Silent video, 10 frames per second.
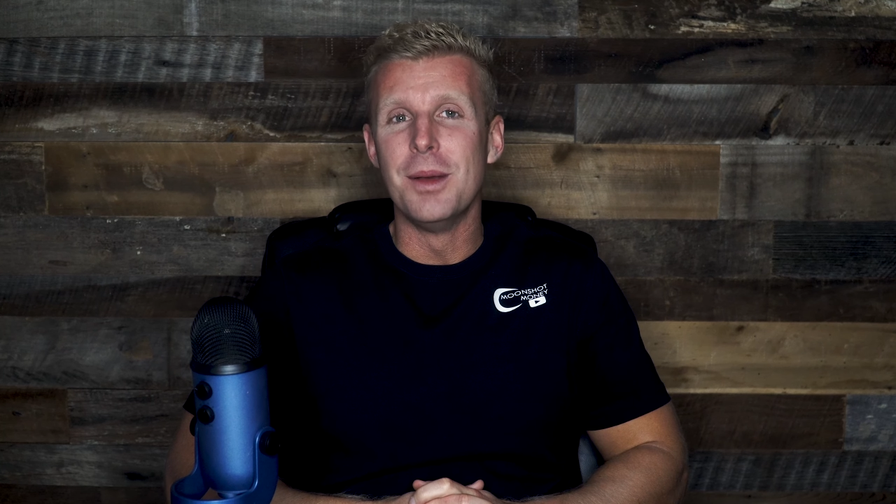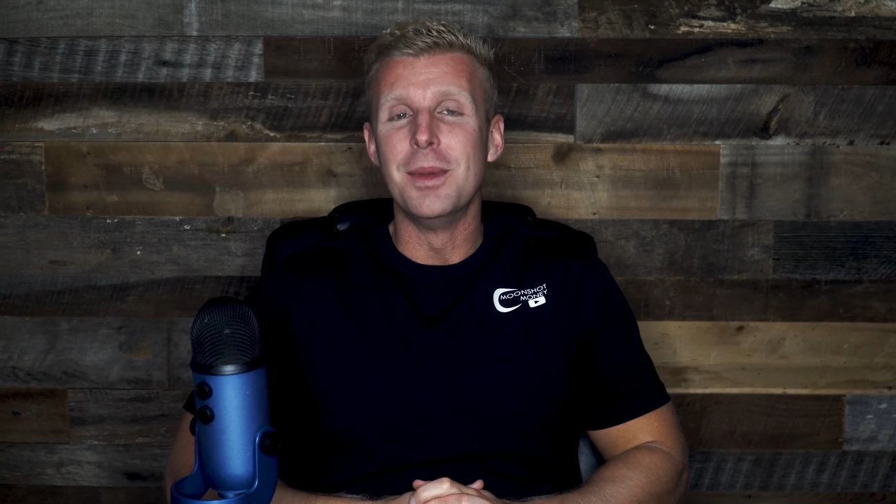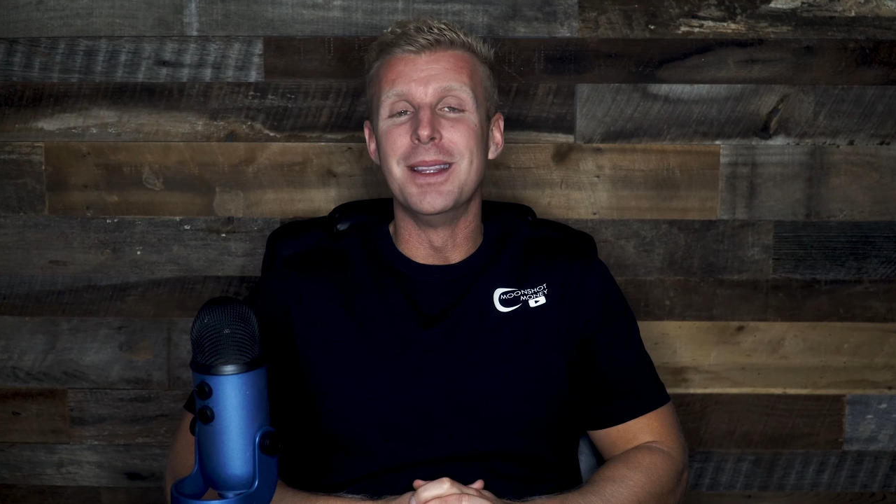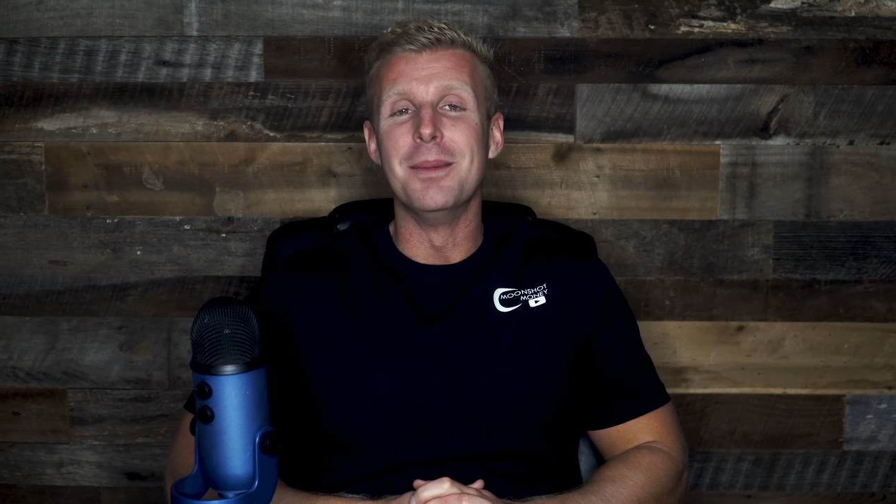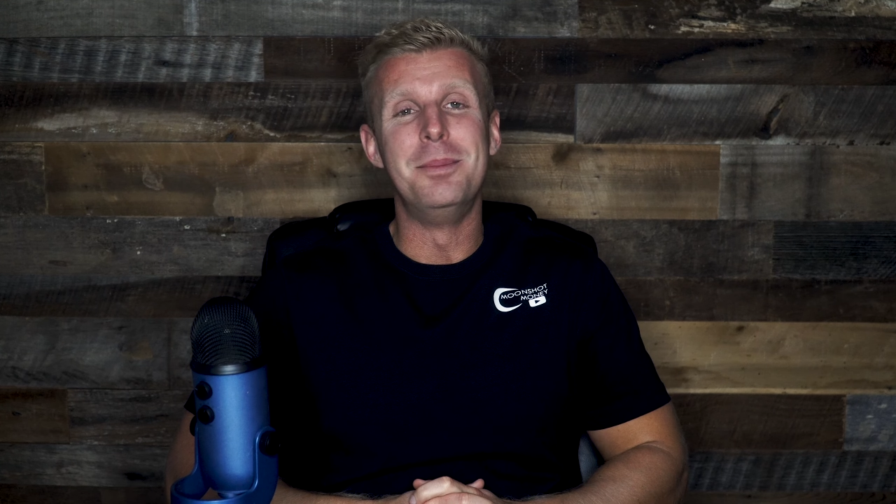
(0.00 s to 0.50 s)

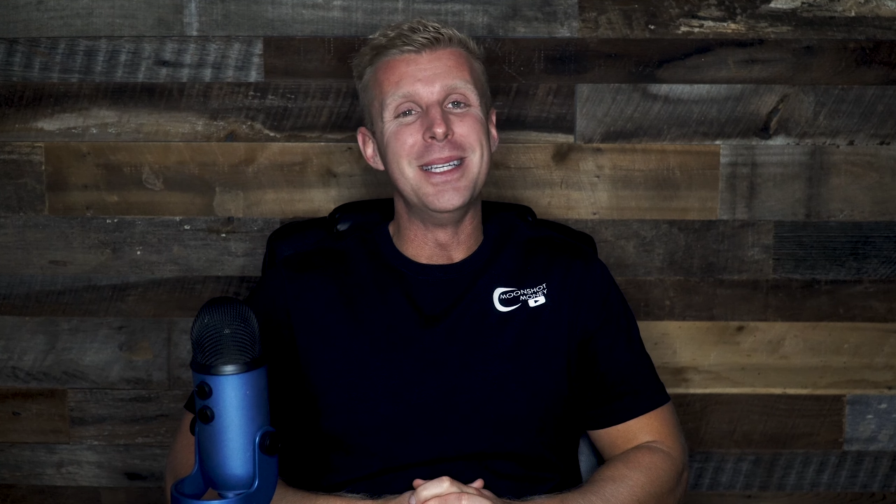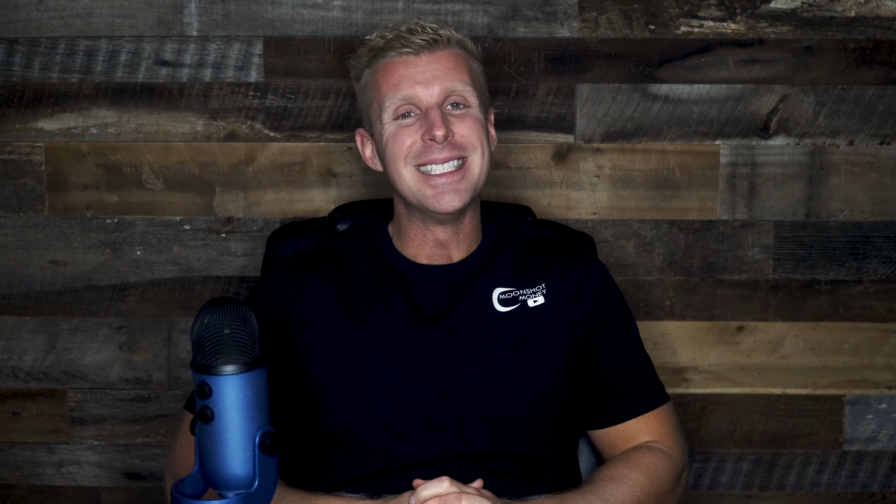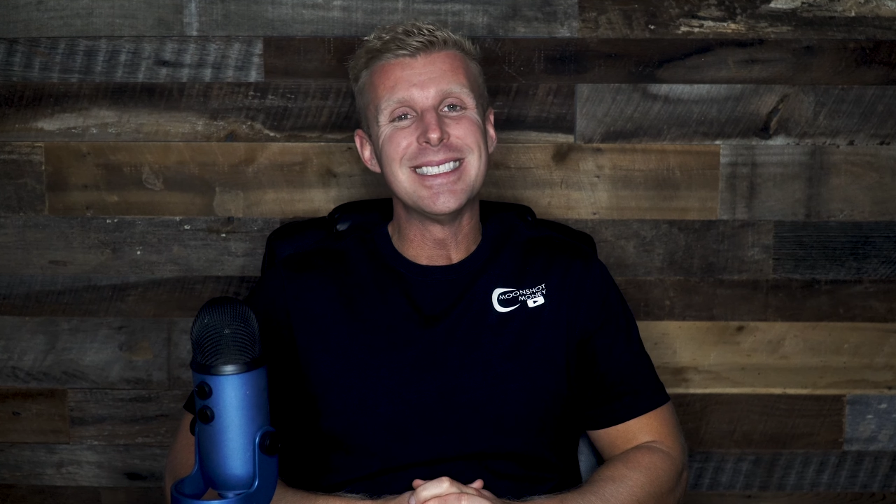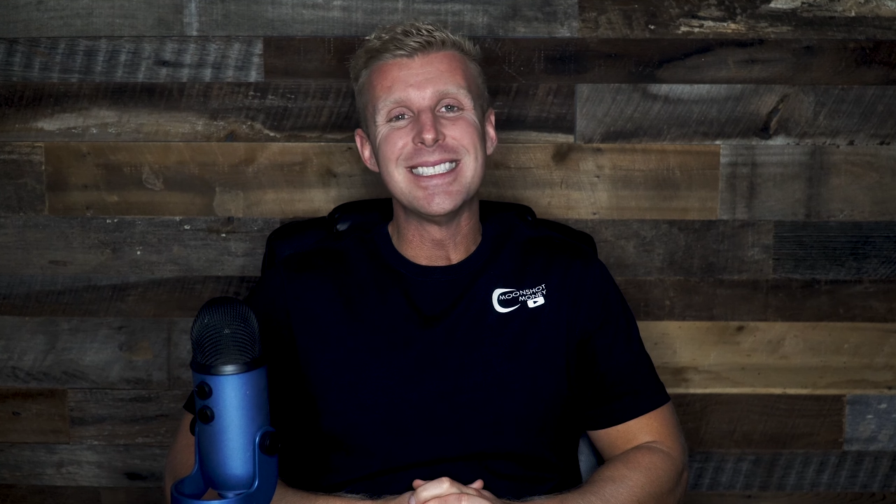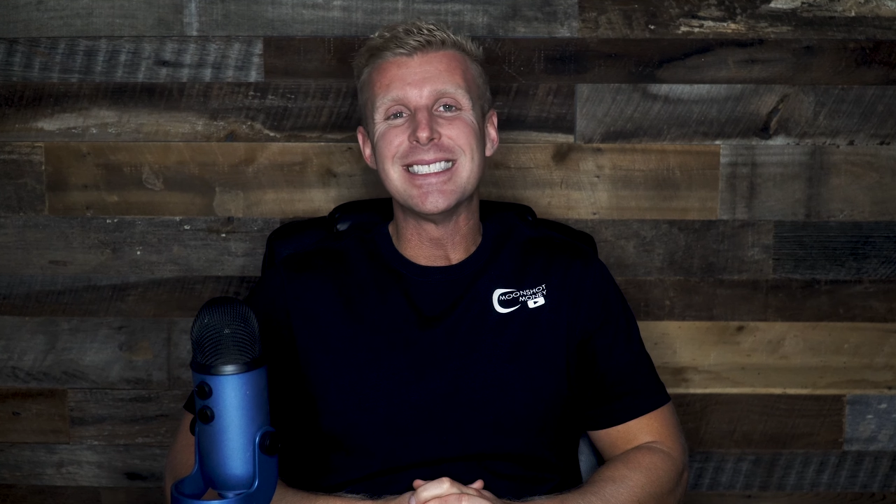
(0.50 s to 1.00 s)
but the
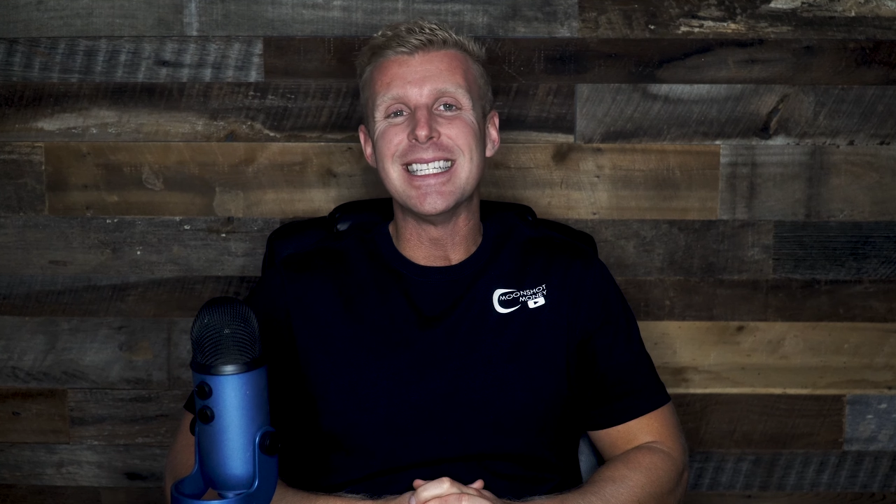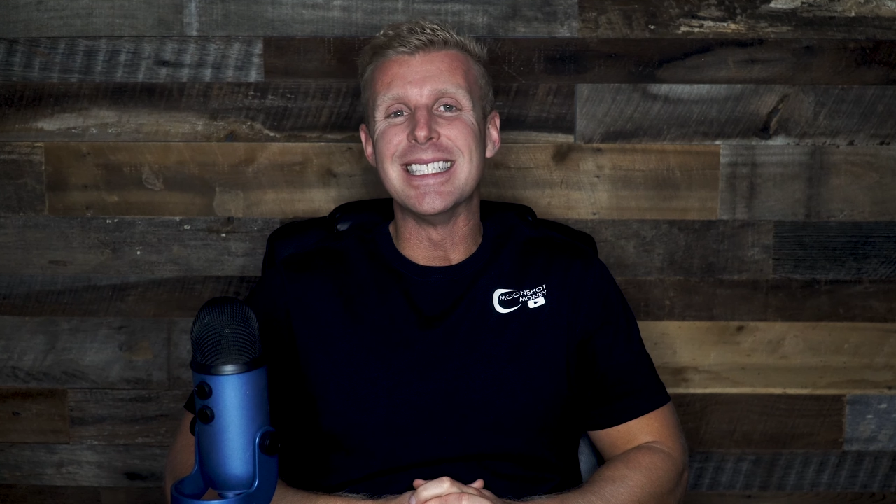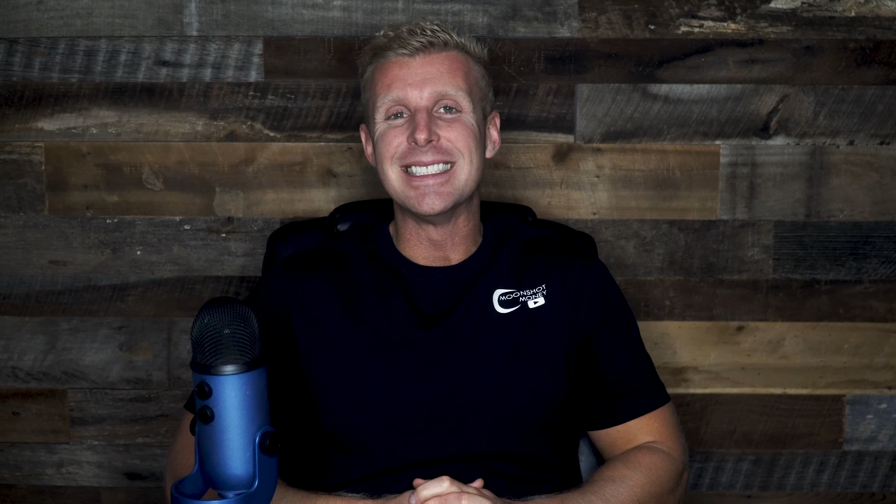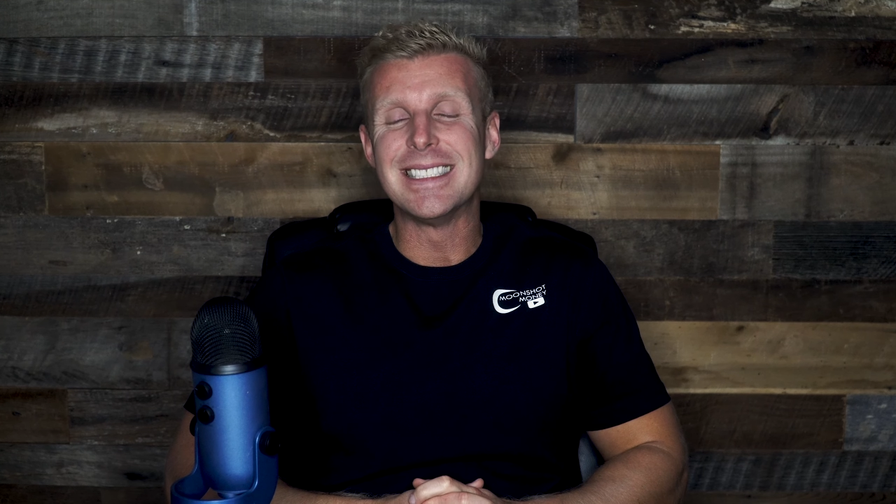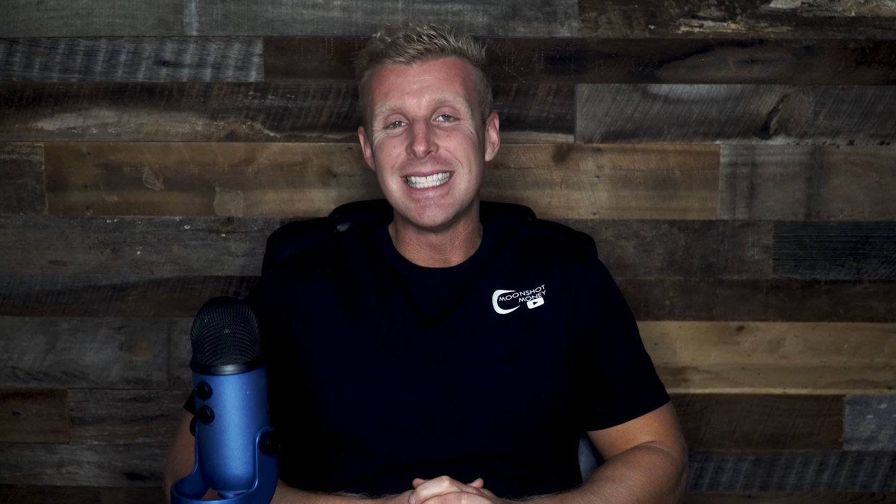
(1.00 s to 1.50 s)
business
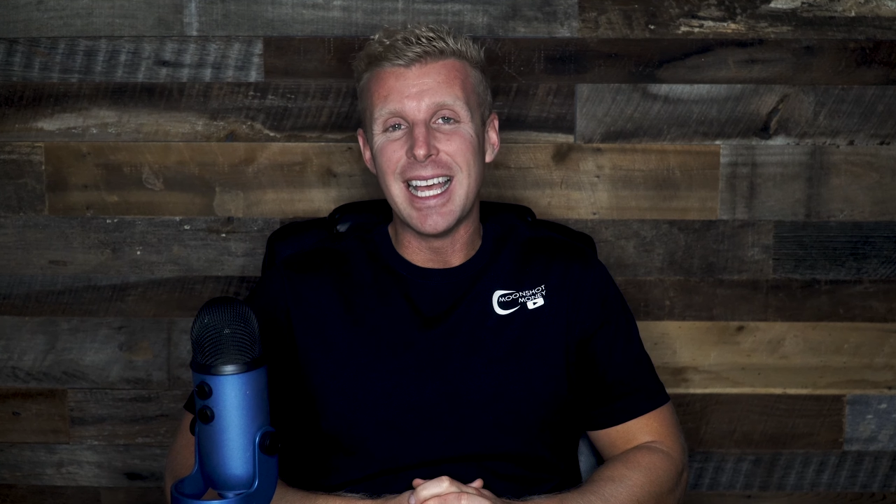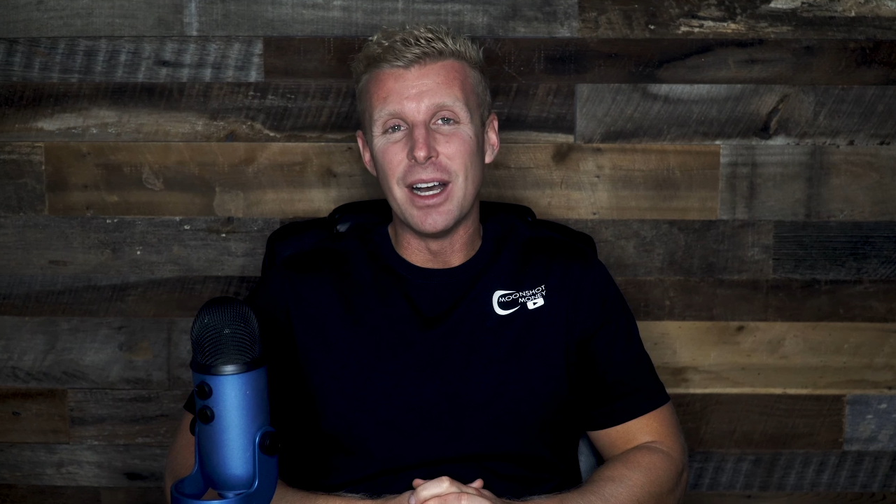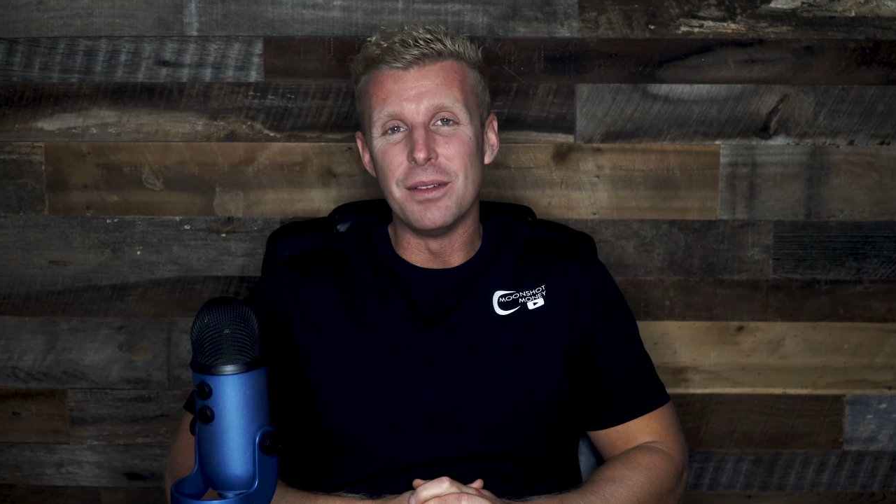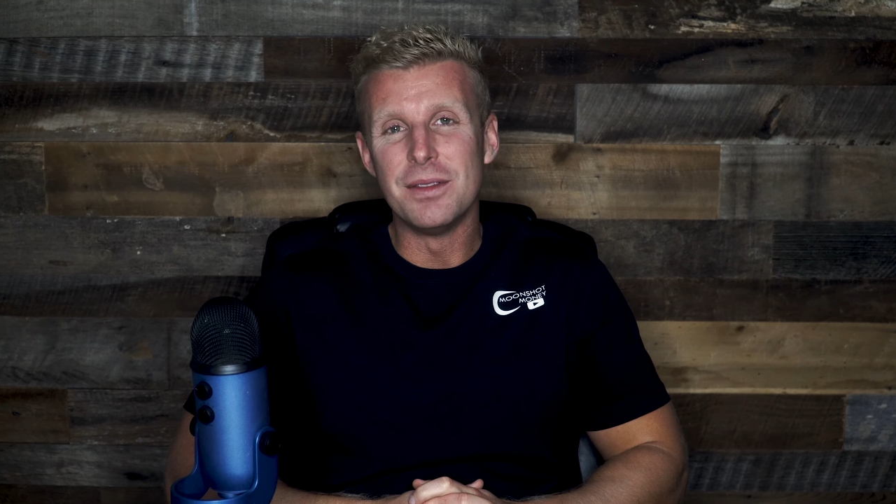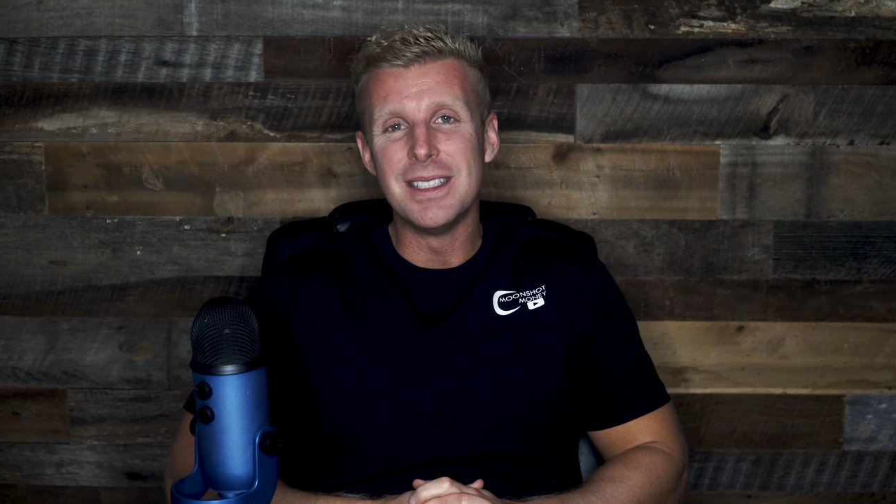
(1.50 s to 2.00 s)

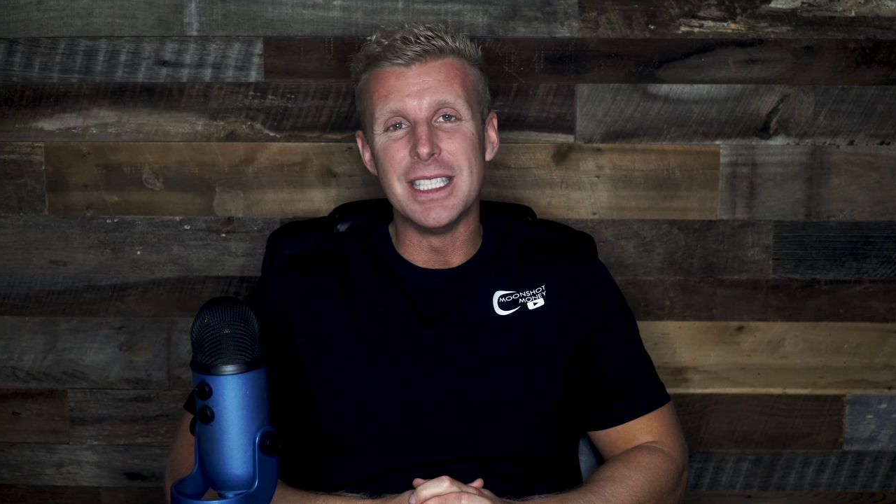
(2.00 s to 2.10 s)
itself